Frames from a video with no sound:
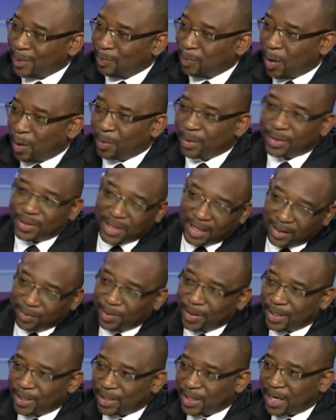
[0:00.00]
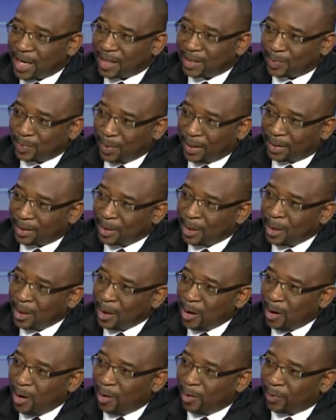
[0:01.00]
the power generation aspect
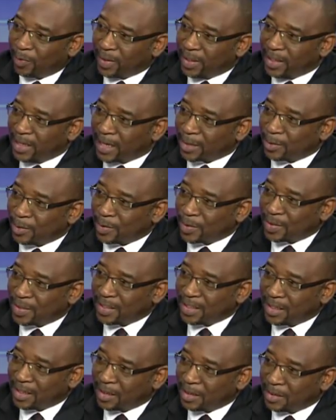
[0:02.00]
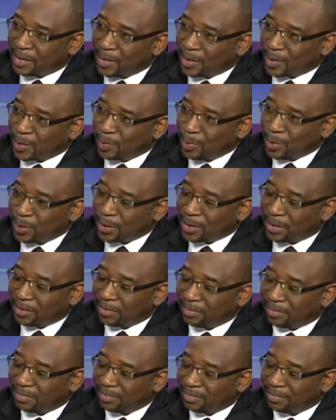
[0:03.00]
of electricity distribution.